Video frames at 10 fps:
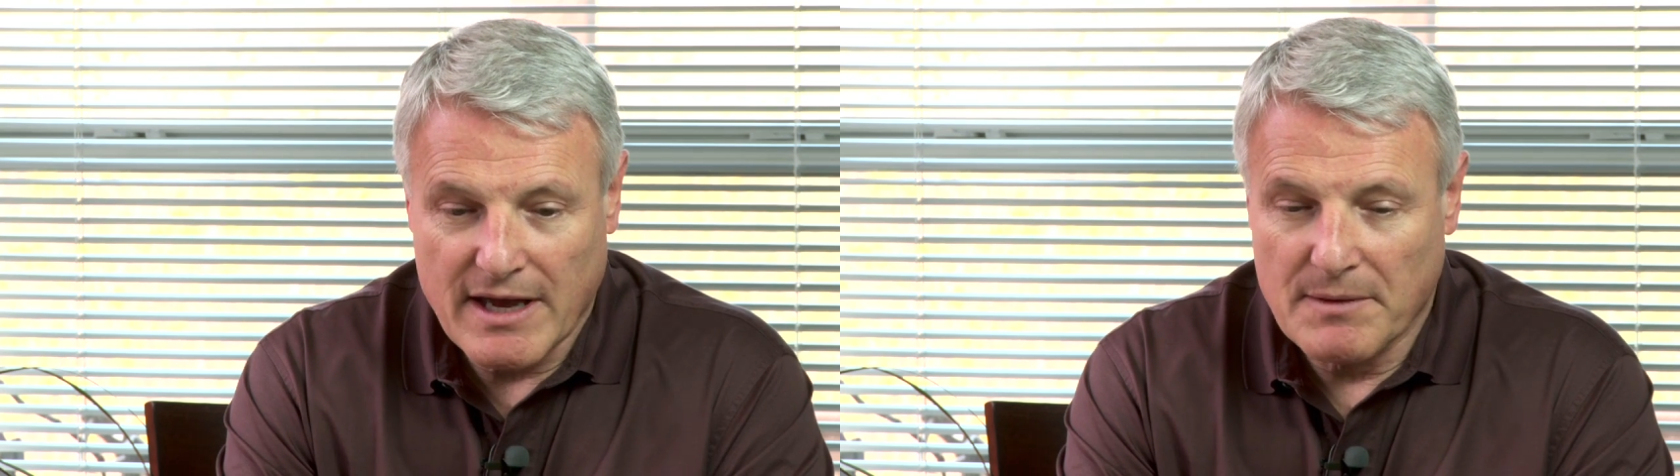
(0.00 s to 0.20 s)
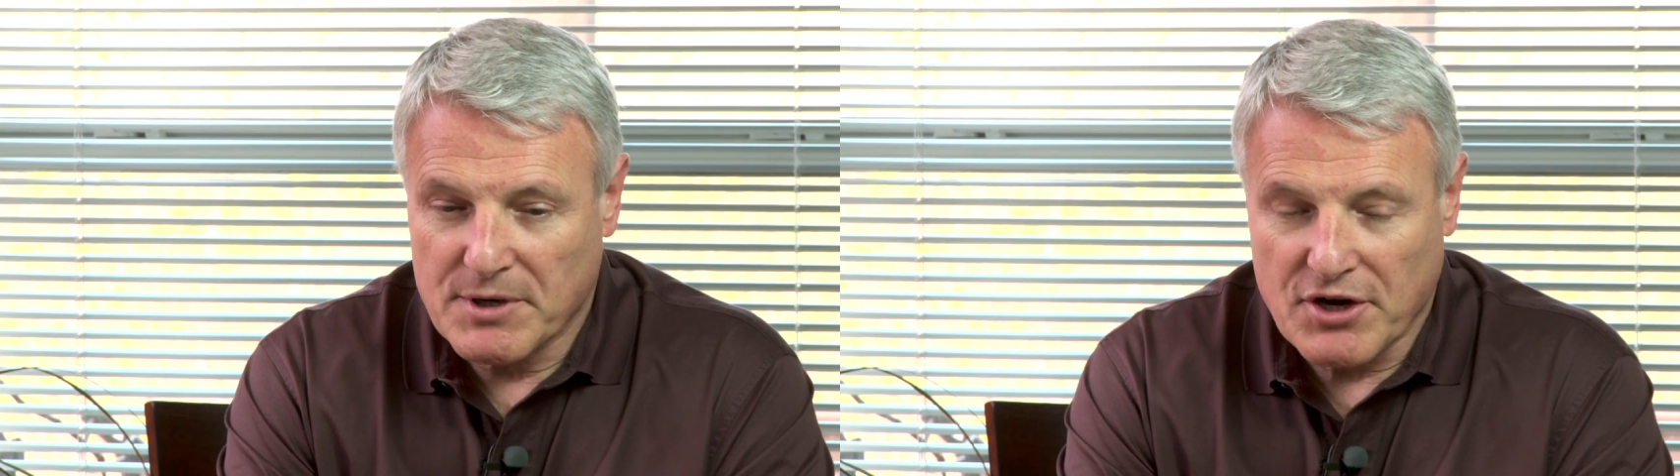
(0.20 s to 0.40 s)

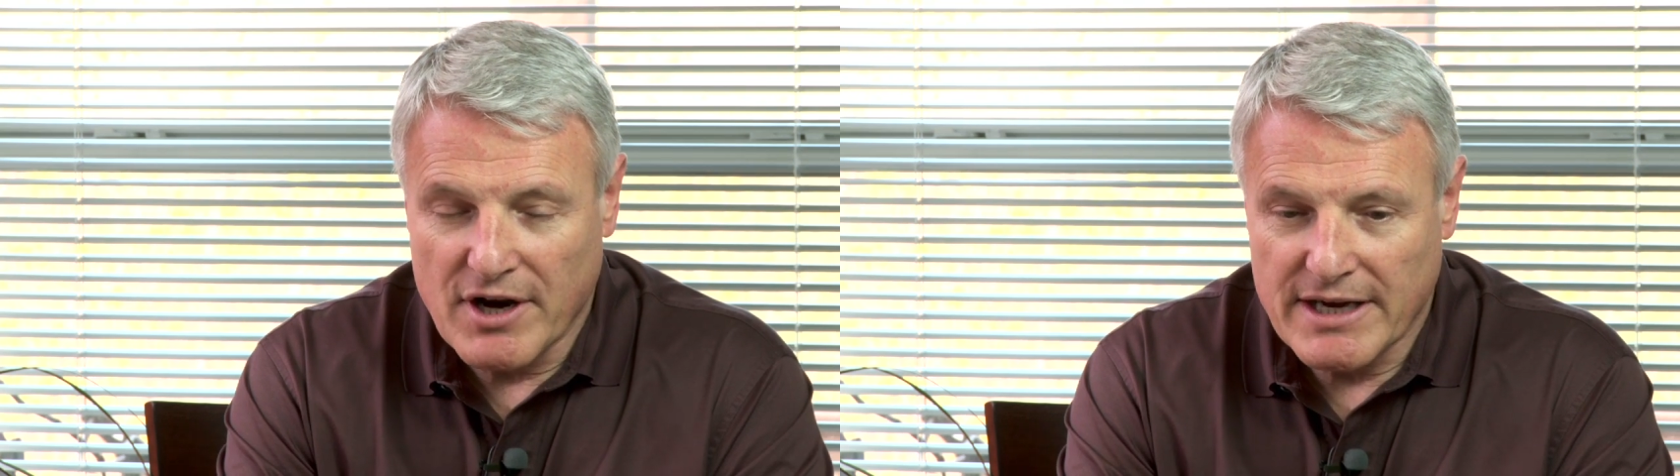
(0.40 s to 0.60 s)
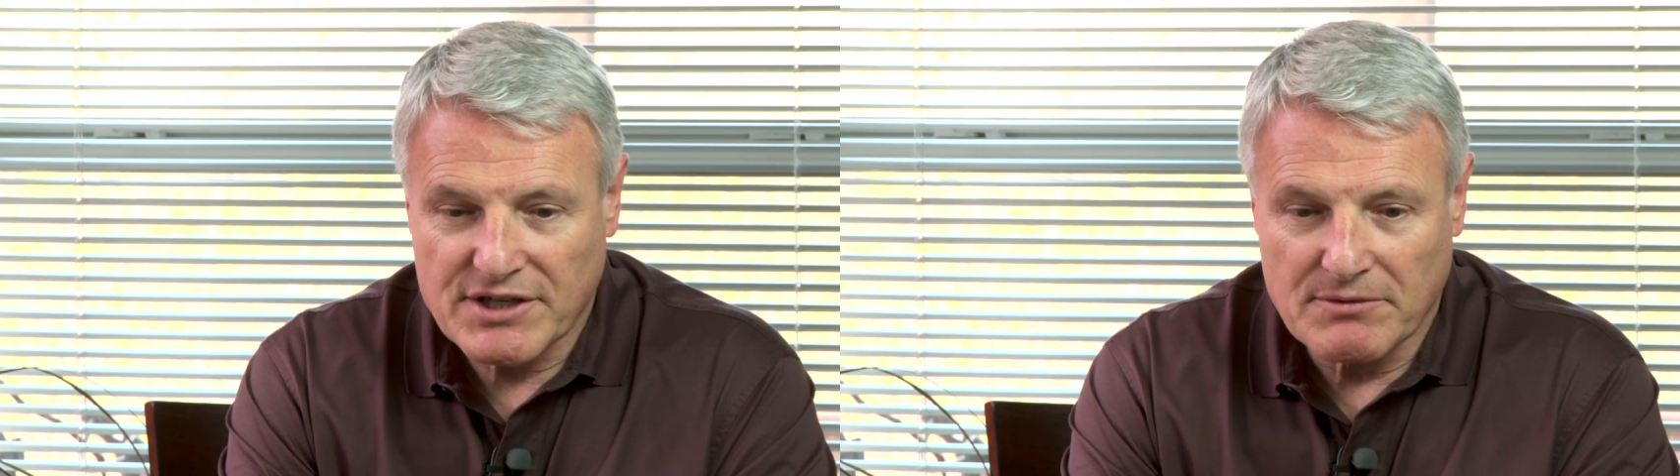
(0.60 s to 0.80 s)
come to
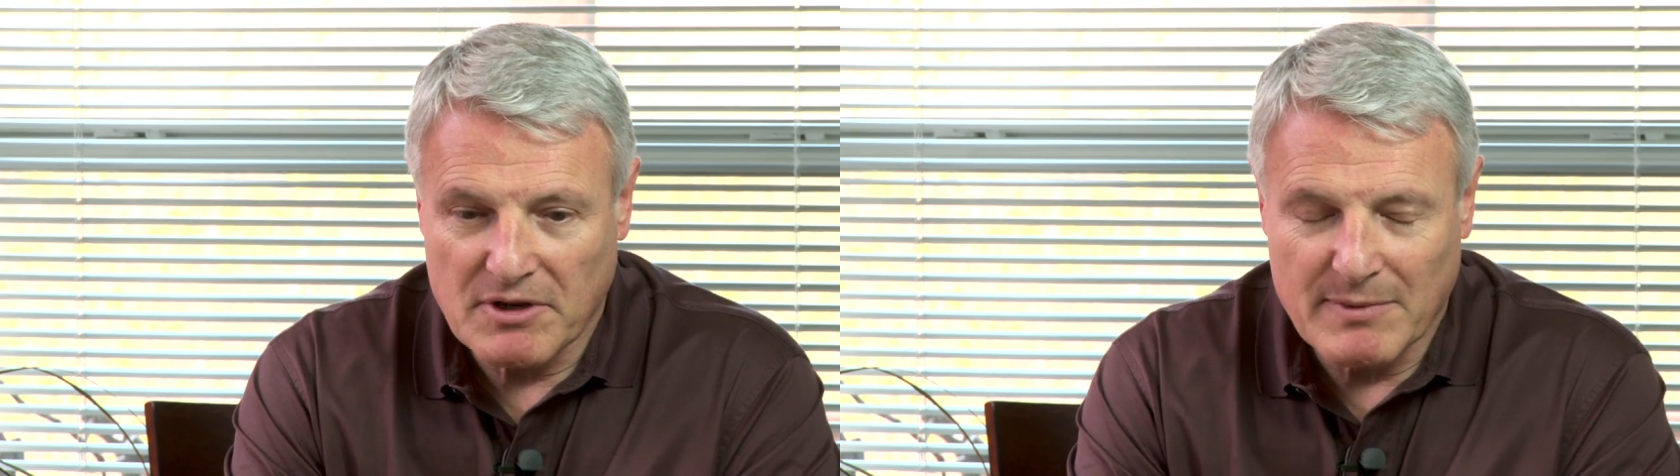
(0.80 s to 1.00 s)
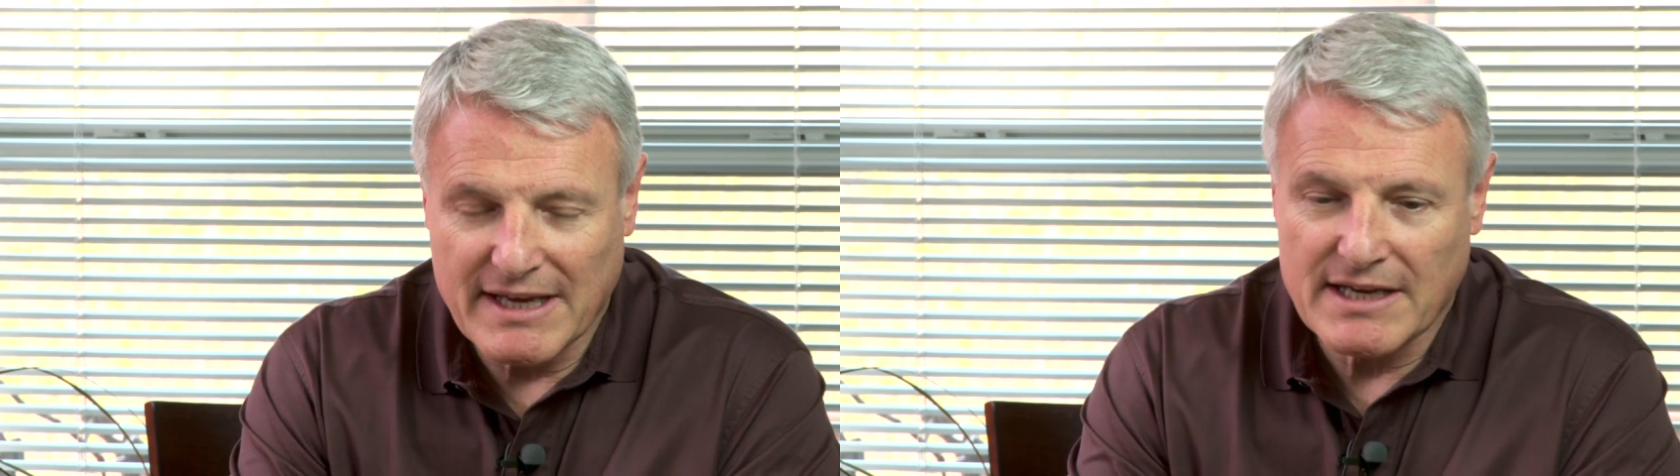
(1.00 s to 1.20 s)
Christ and
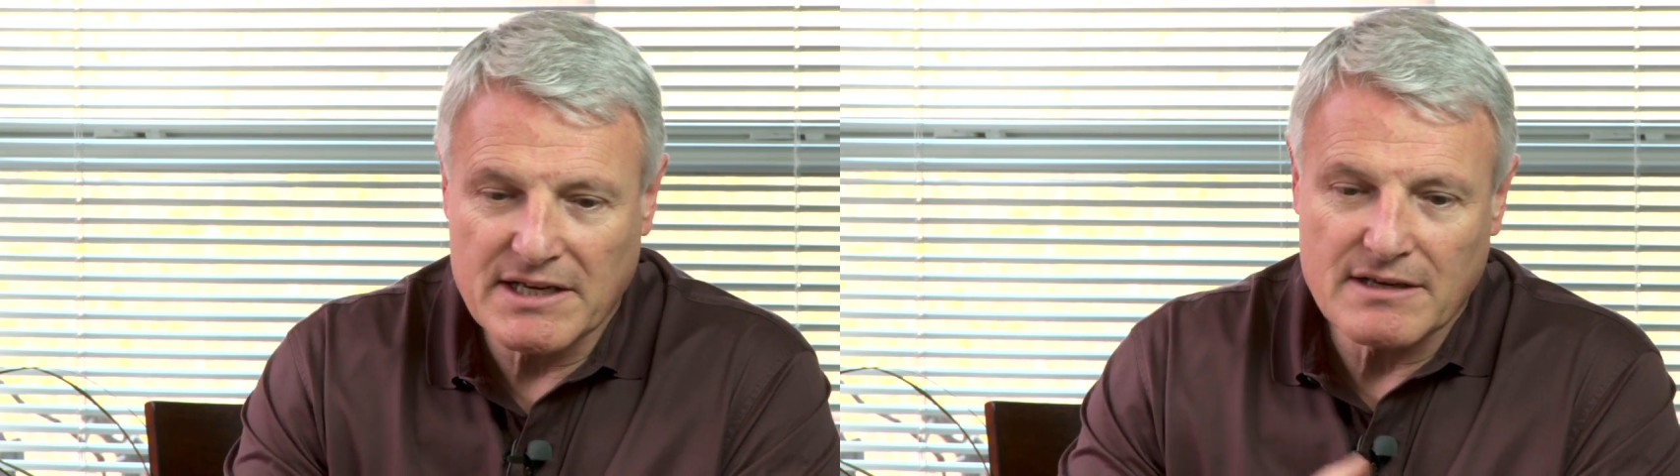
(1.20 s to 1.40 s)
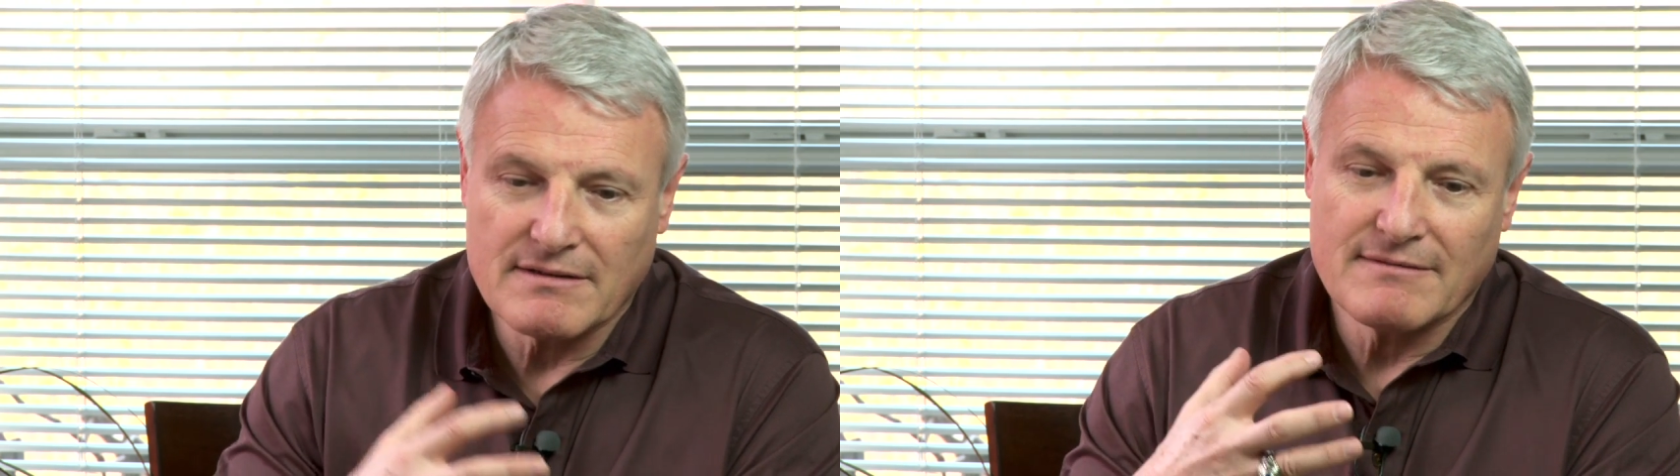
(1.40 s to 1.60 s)
we begin
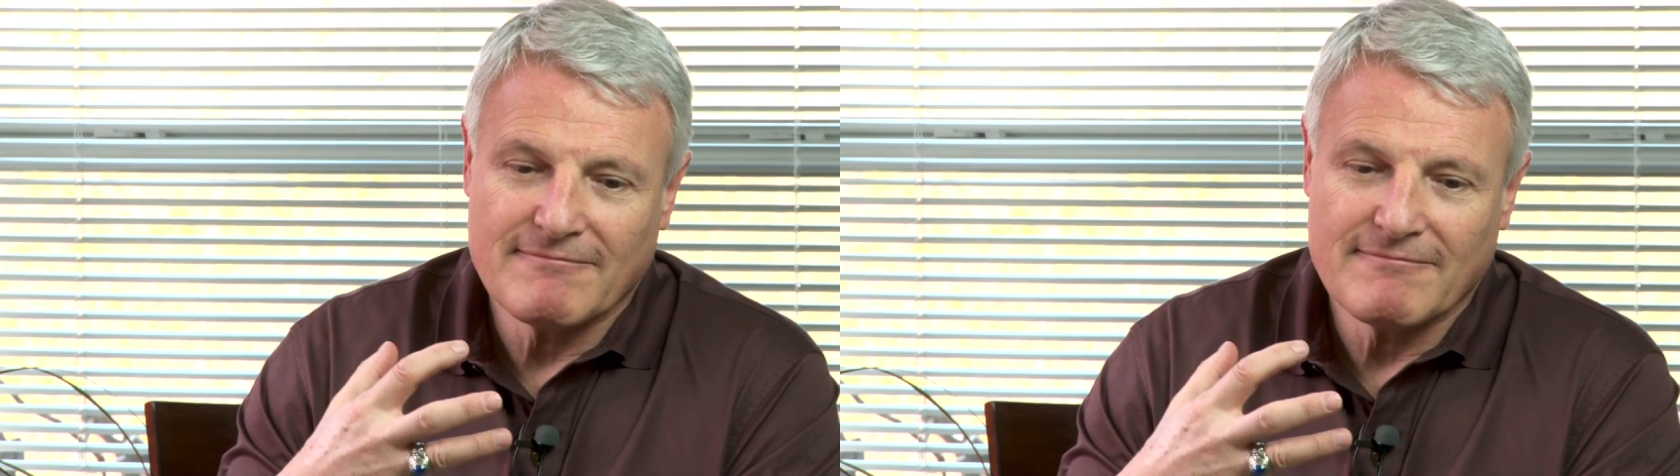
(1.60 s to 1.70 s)
to